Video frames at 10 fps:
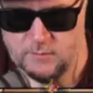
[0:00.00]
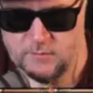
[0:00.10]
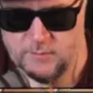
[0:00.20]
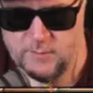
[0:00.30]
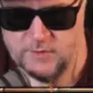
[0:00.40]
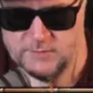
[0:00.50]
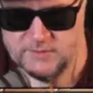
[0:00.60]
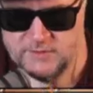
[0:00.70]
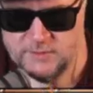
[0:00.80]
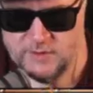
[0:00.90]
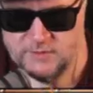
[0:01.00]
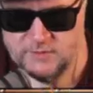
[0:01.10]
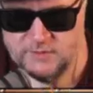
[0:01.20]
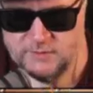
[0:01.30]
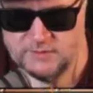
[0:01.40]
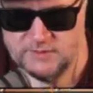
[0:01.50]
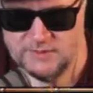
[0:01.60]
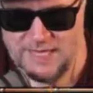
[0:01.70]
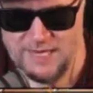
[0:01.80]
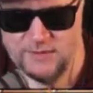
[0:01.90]
the Perspect situation was a little
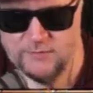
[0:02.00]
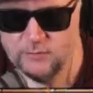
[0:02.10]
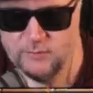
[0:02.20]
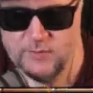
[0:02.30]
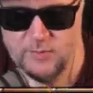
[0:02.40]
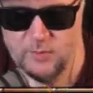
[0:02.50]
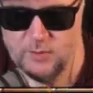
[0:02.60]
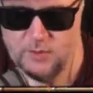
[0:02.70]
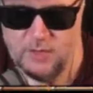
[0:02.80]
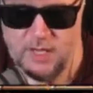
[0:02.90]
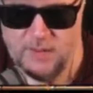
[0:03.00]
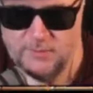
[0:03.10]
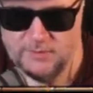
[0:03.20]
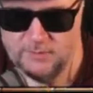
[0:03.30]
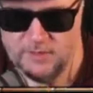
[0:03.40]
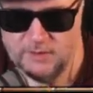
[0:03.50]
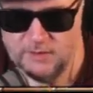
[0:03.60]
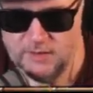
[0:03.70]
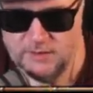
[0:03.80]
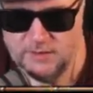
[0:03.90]
silly. I don't even remember what all happened. I'm not gonna
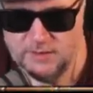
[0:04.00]
lie to you